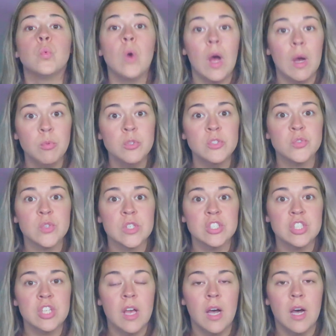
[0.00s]
Rob was
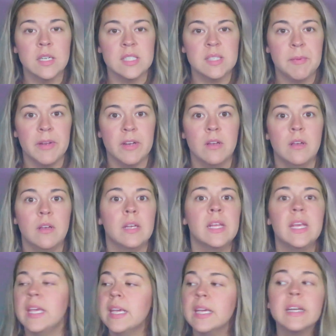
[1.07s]
rushed to the hospital and
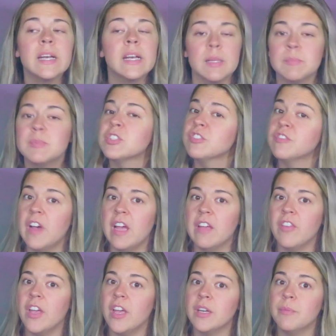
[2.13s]
he ended up
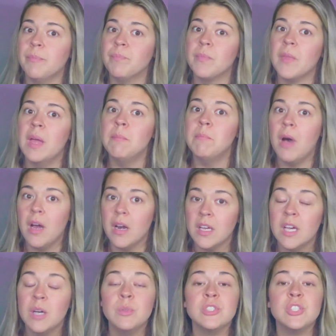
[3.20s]
surviving, and
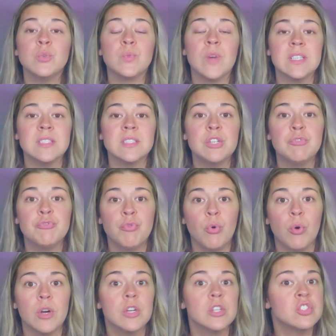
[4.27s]
Monica was arrested
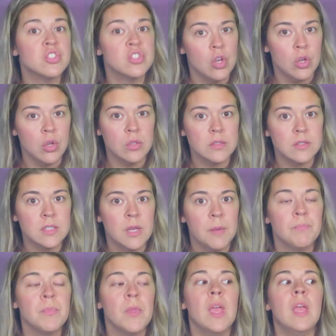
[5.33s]
for assault.
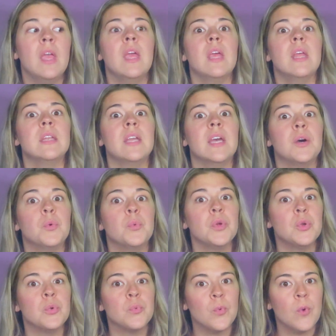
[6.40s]
Now,
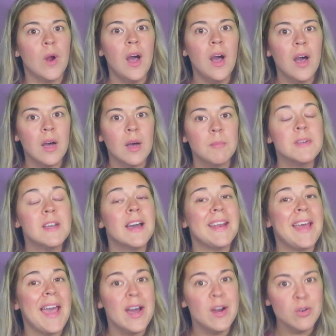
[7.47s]
when Rob
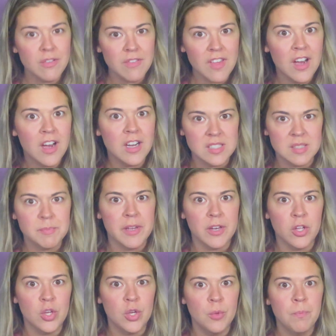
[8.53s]
got out of the
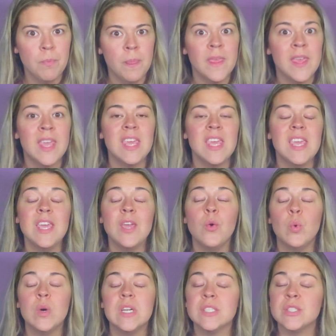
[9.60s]
hospital, he
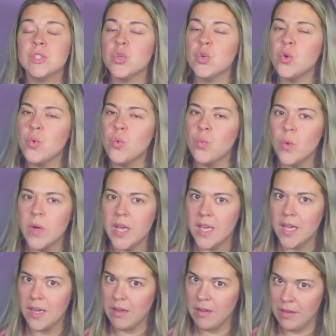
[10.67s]
was
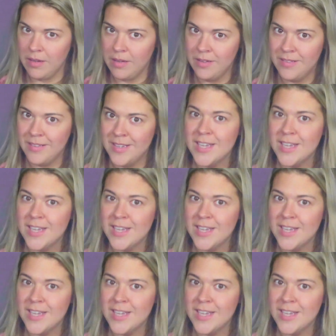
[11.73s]
quick